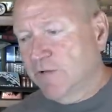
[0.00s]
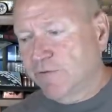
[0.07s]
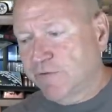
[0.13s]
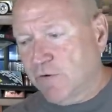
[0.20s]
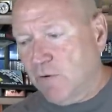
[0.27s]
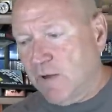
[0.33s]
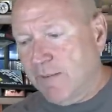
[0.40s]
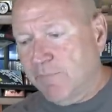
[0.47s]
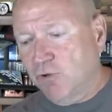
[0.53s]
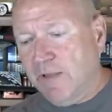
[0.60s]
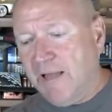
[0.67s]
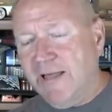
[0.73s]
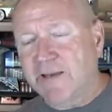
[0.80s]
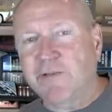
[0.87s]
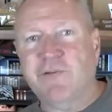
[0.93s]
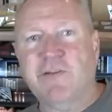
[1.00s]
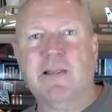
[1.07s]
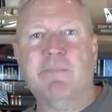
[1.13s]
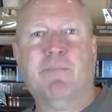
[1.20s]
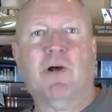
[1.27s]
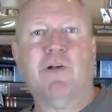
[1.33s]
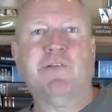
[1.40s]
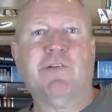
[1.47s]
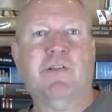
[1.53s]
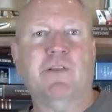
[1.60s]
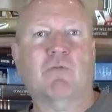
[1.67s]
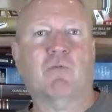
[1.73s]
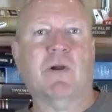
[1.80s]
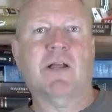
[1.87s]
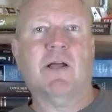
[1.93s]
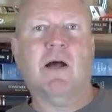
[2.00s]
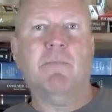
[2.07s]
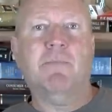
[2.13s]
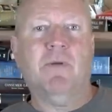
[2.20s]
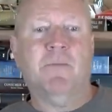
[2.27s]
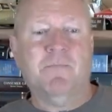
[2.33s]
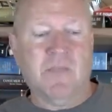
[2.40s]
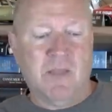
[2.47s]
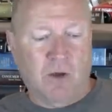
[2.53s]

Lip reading: So I'm glad to see they busted the ring up.